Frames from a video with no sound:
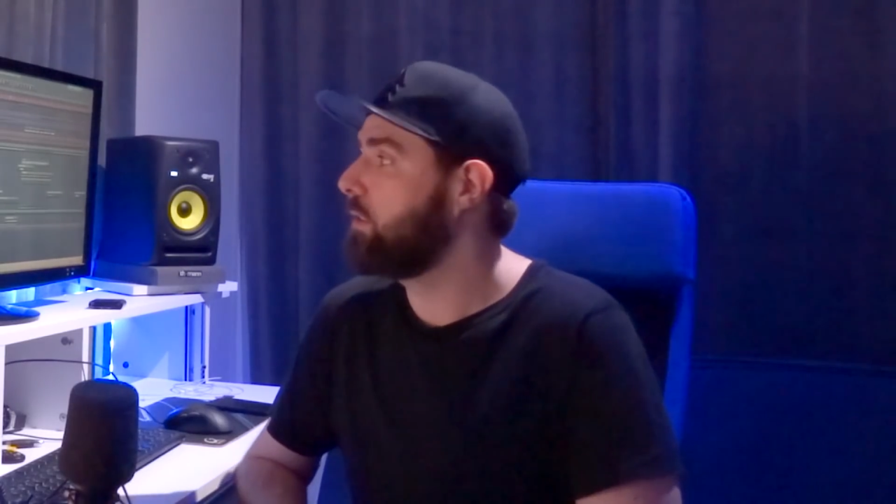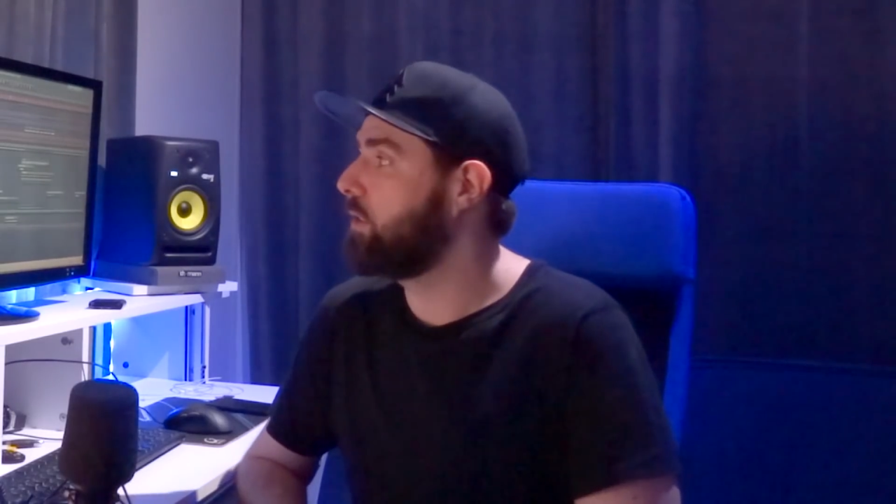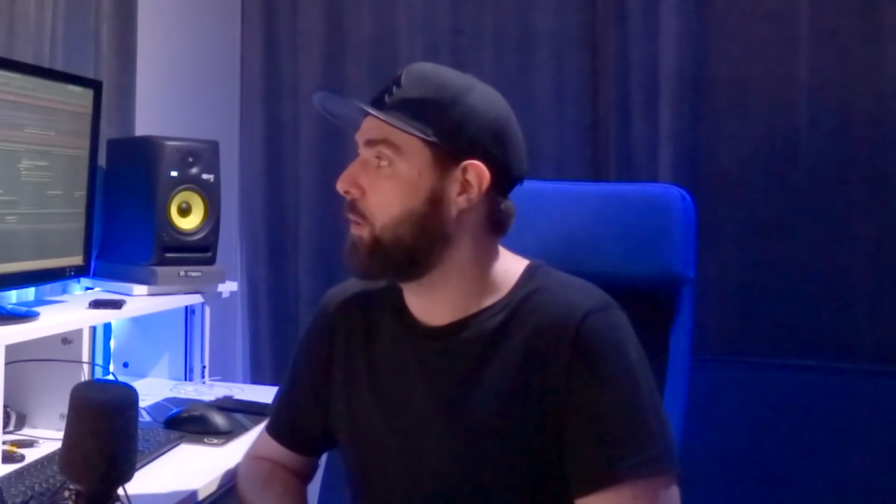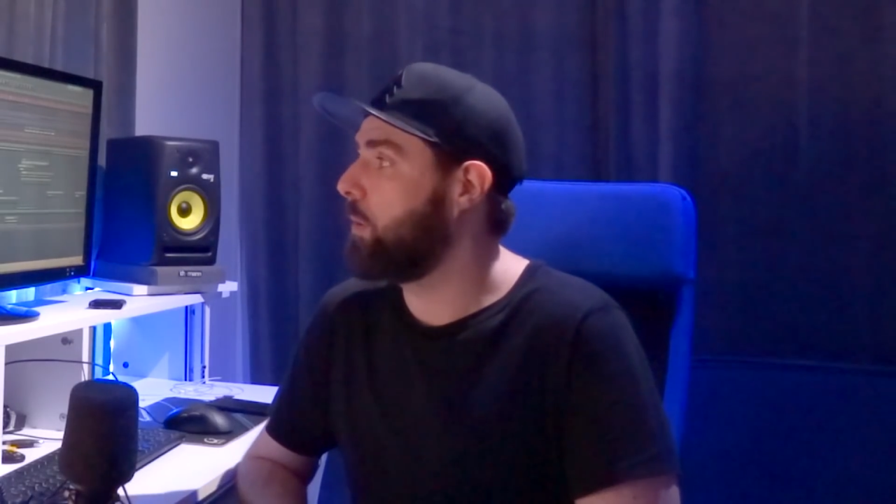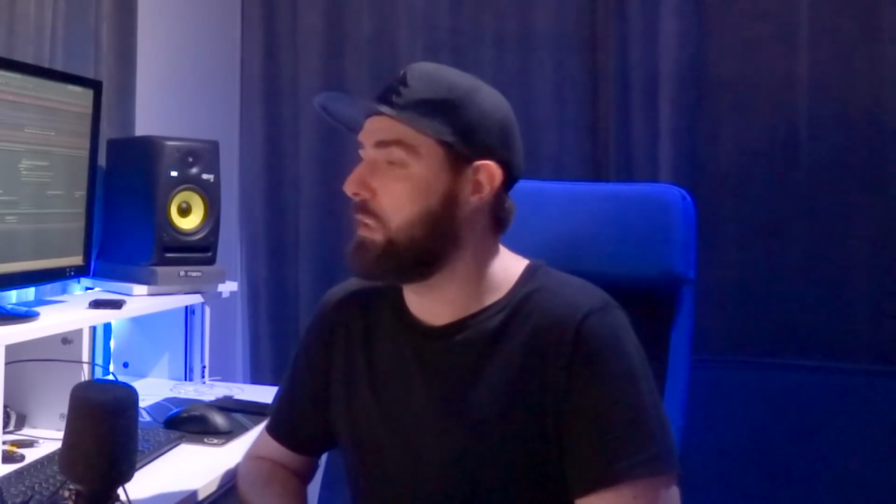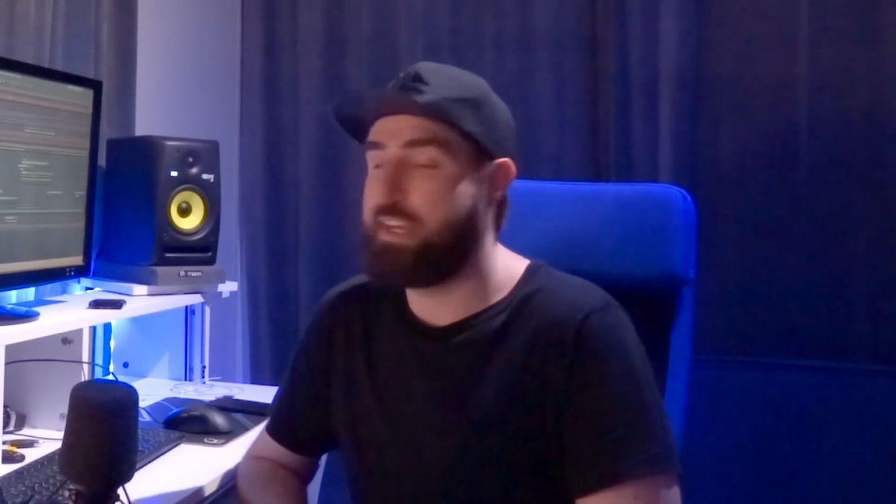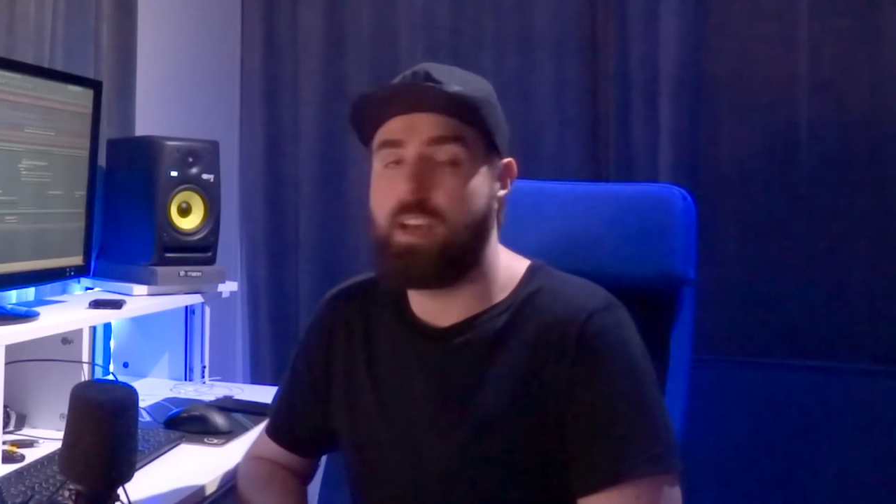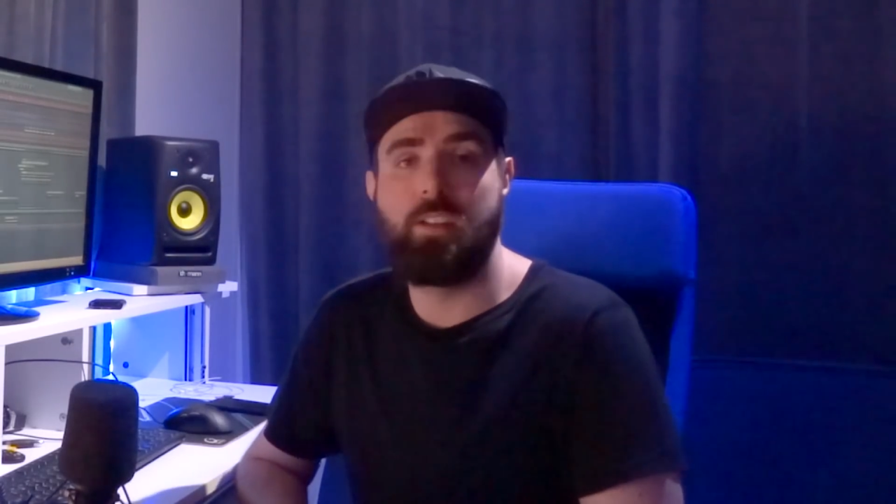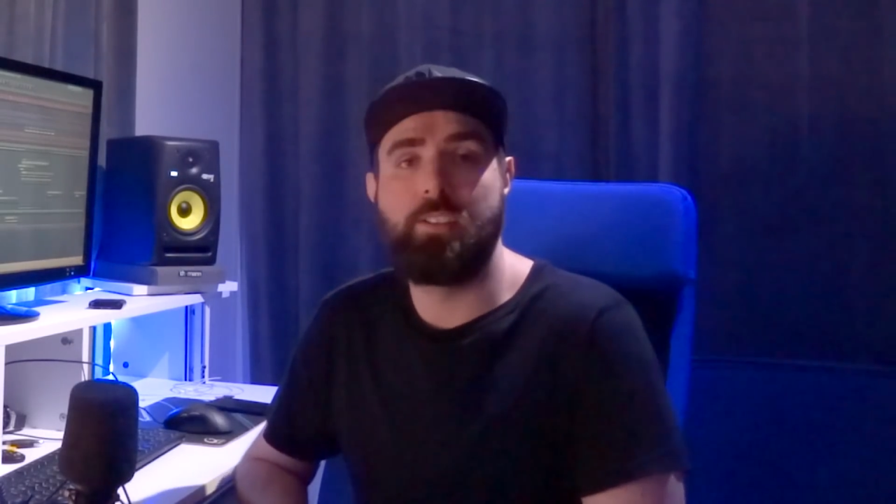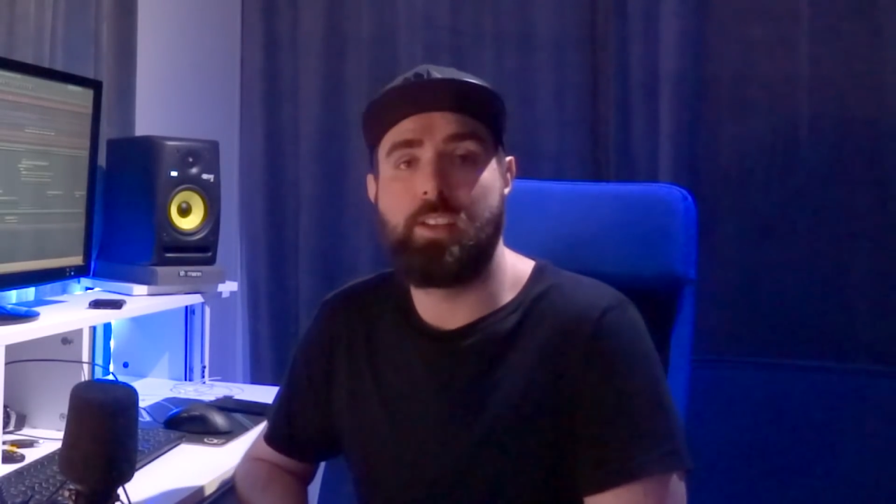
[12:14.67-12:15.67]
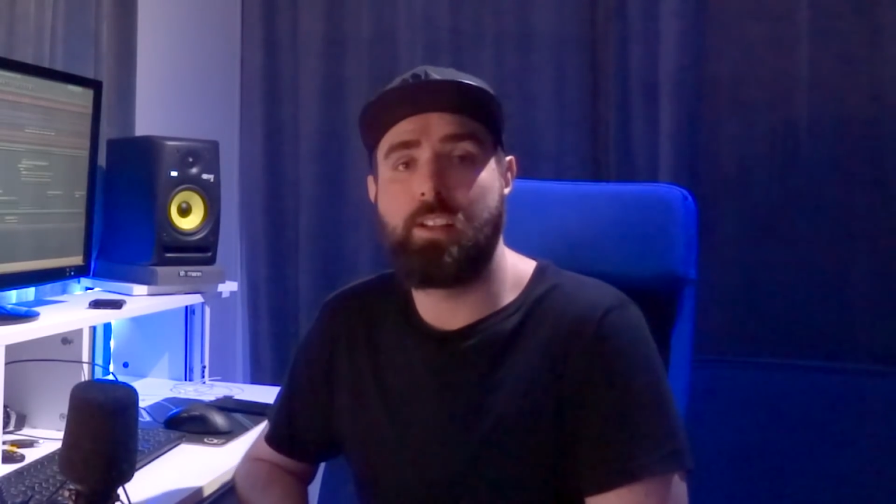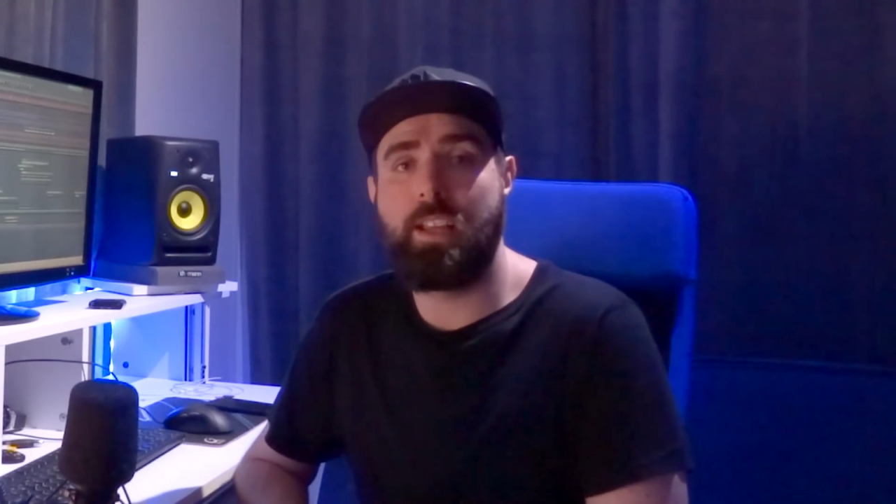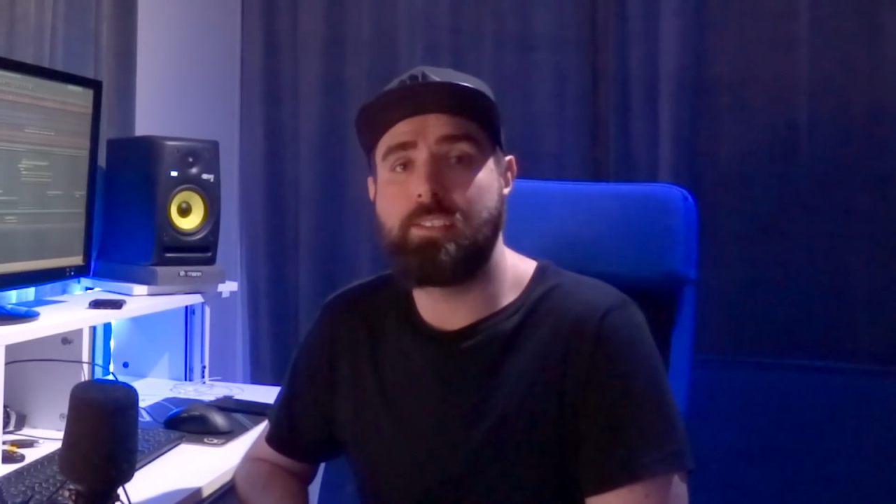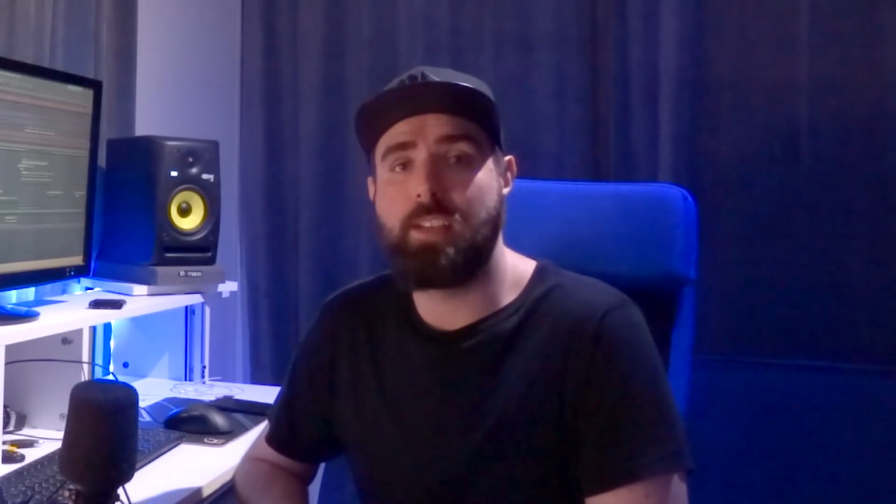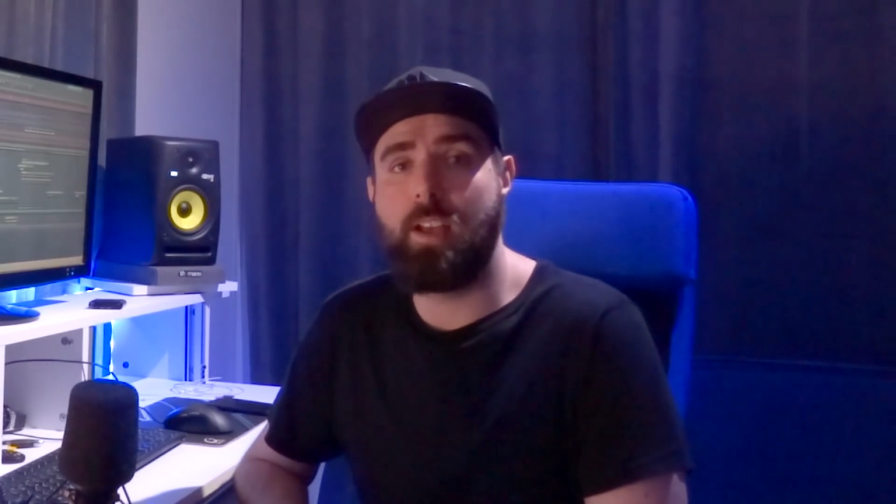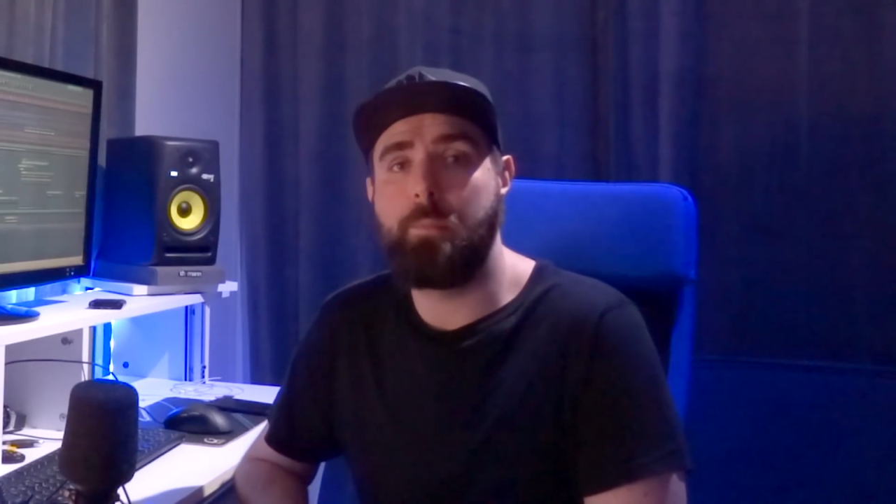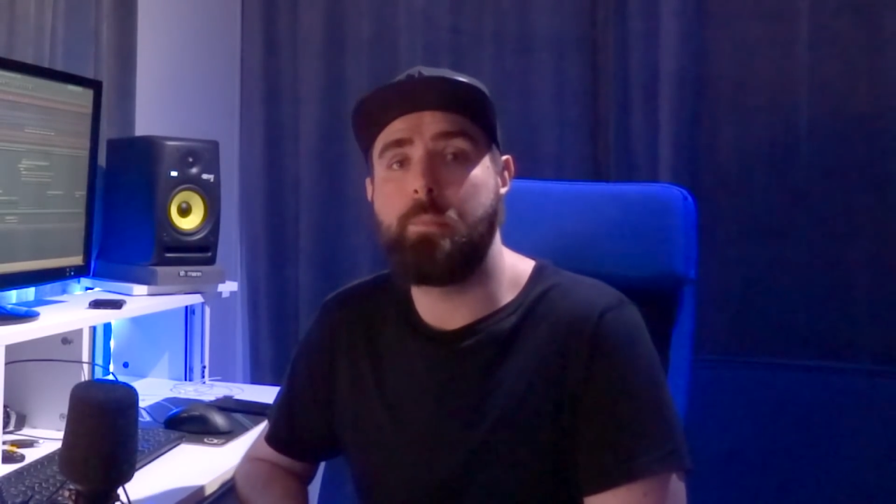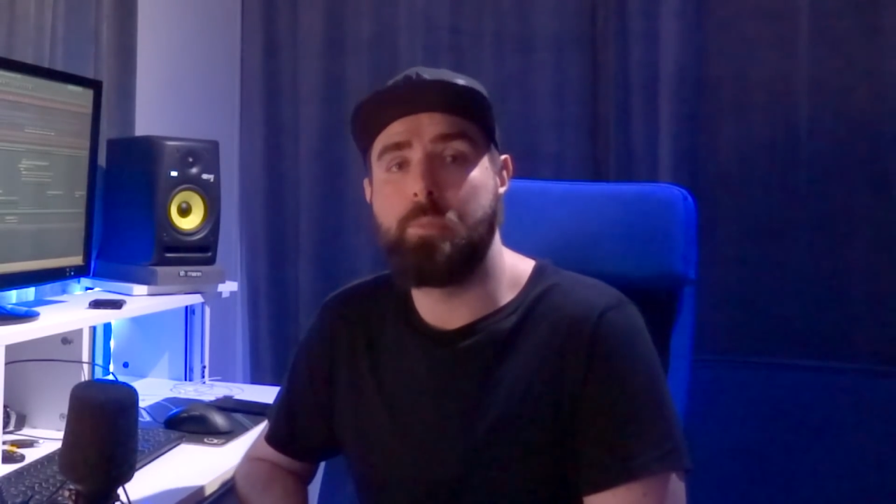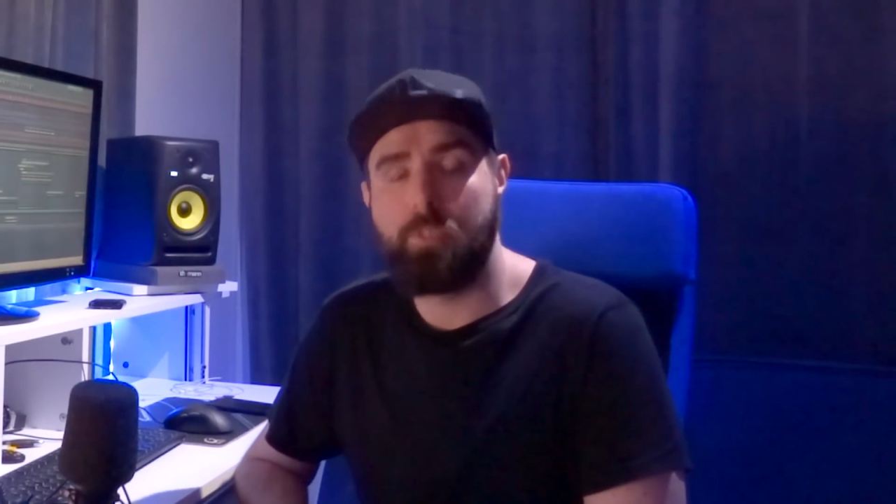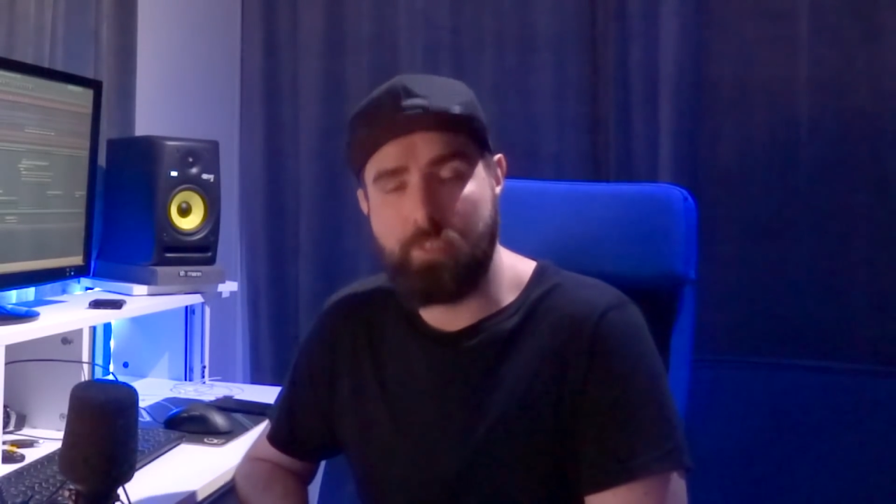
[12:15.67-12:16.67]
So yeah, until next time,
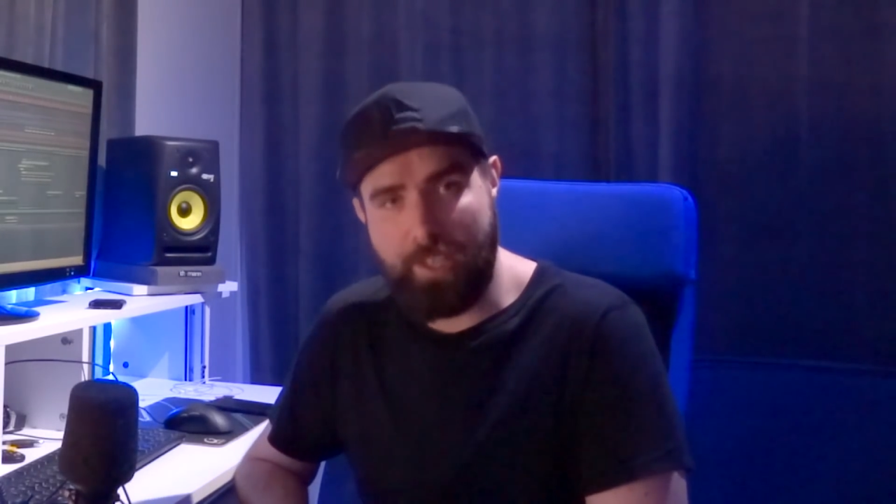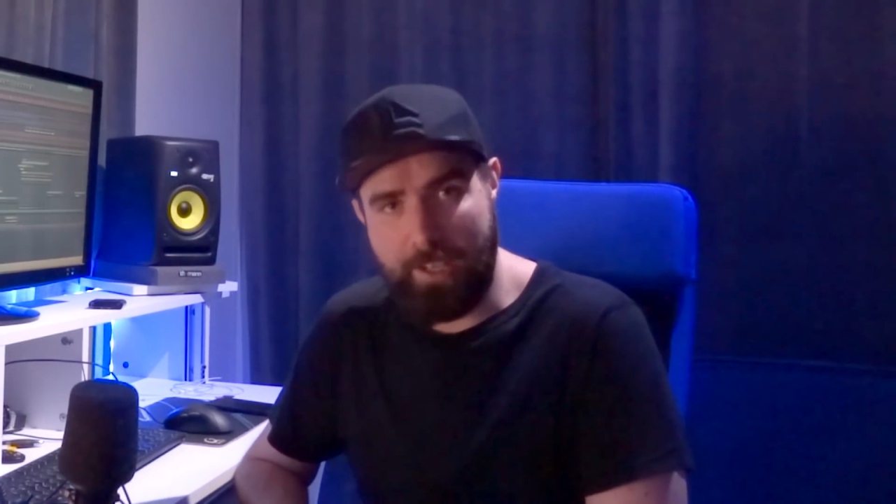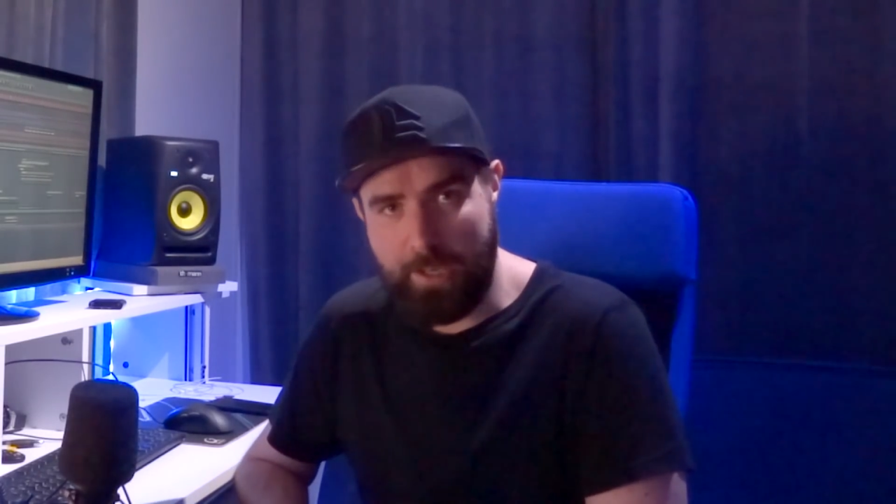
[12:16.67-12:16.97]
take